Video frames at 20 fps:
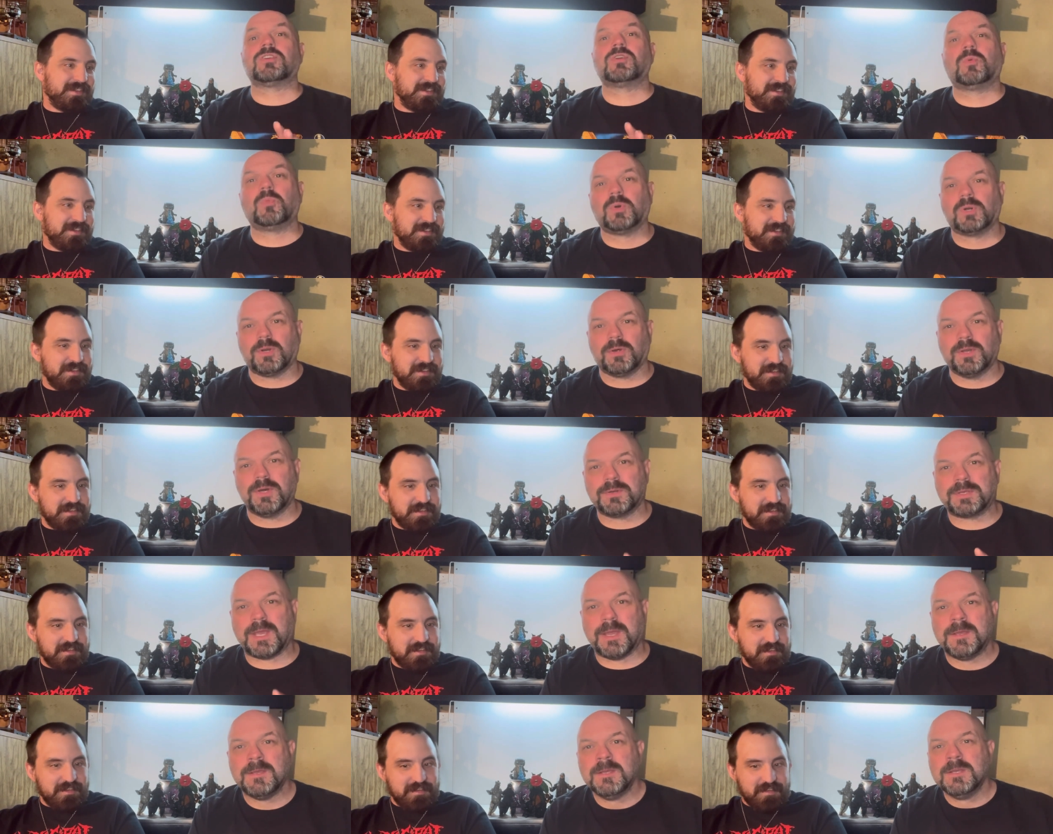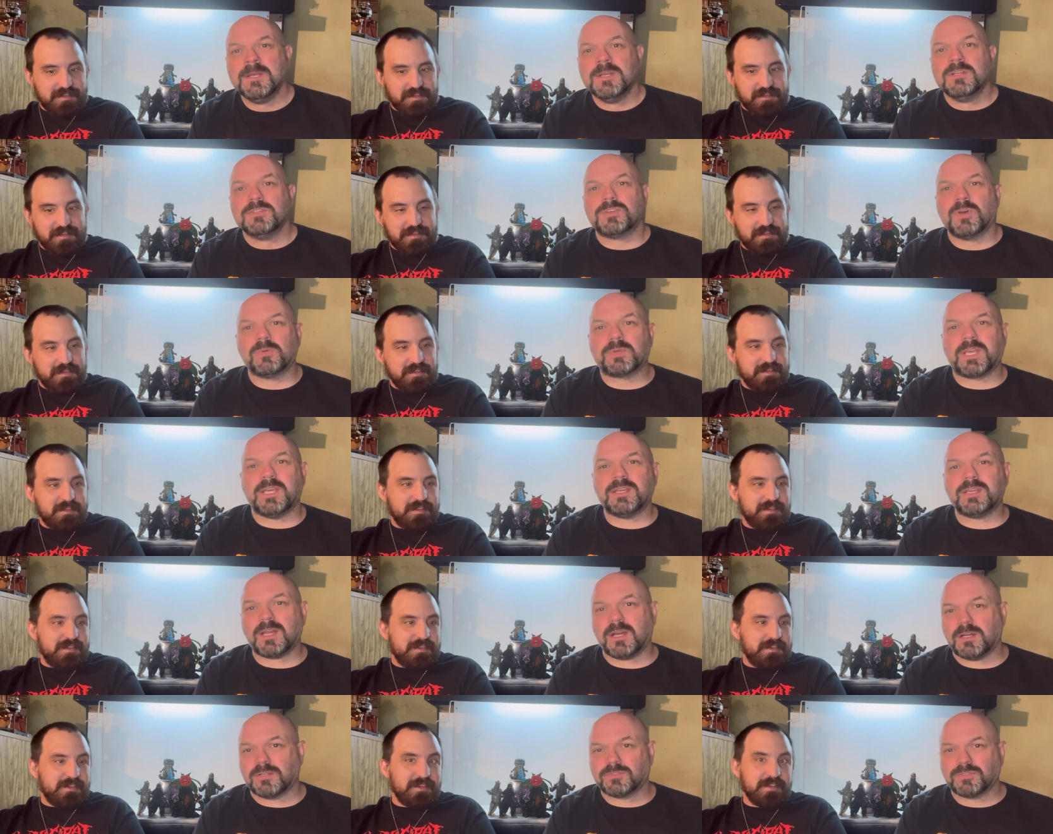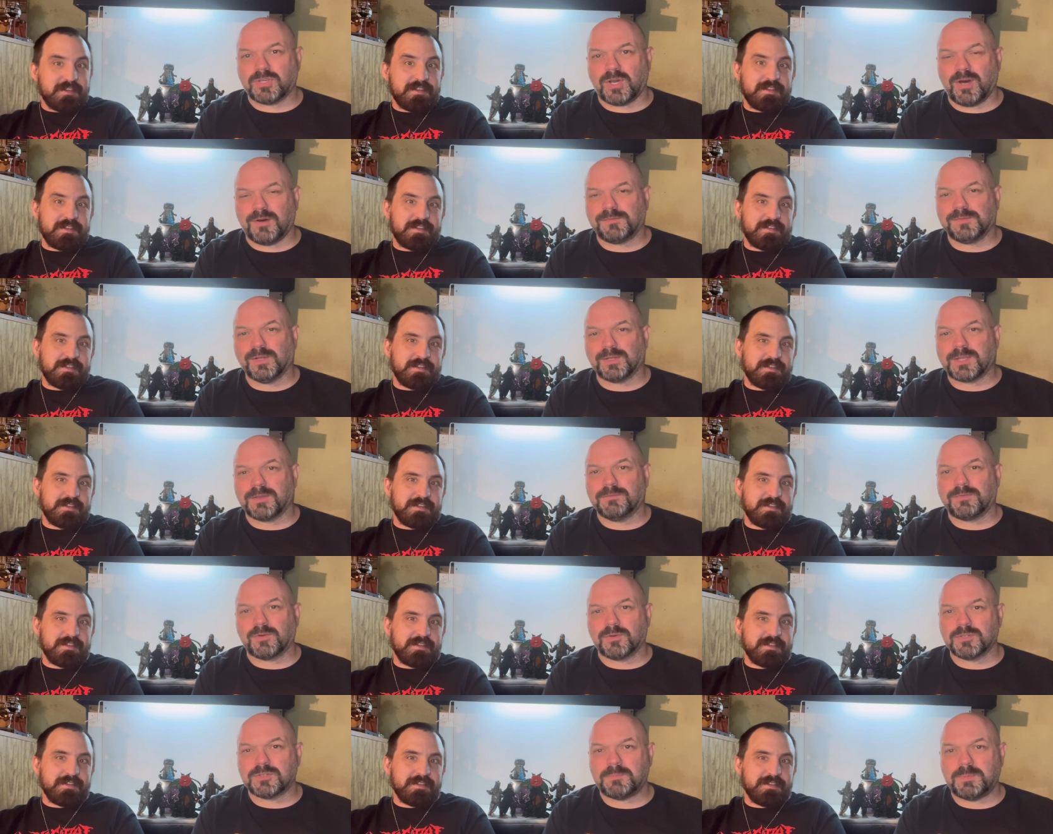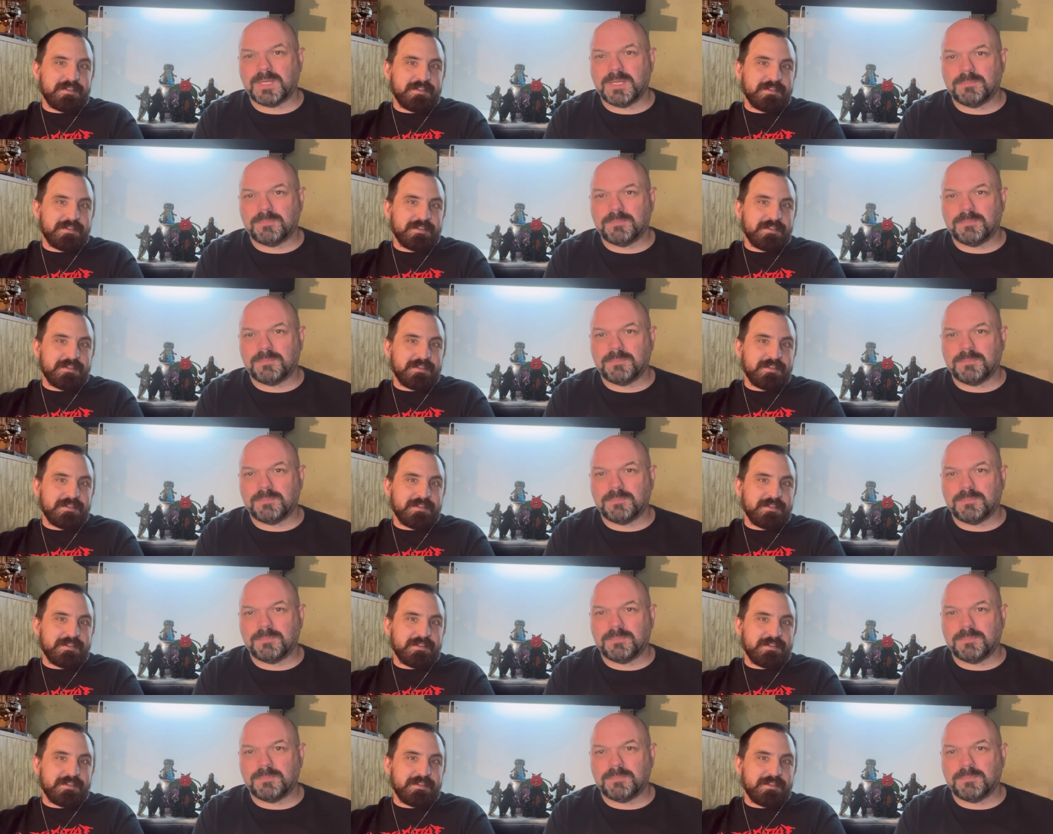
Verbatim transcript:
Speaker 1: Okay, so King Kong's off looking for his people,